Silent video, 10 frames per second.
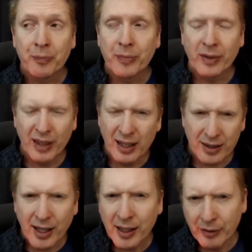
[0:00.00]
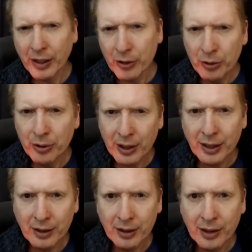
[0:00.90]
that's kind of a new
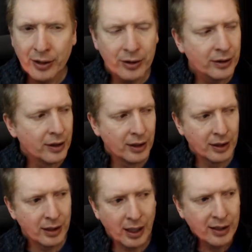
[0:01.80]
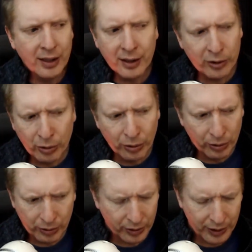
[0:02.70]
thing, you know? A year
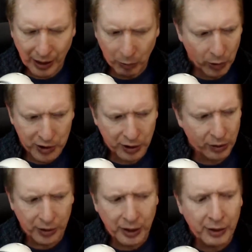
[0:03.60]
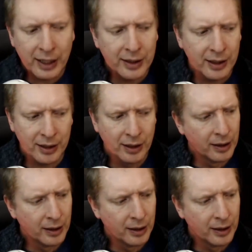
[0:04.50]
ago, that wasn't on the radar.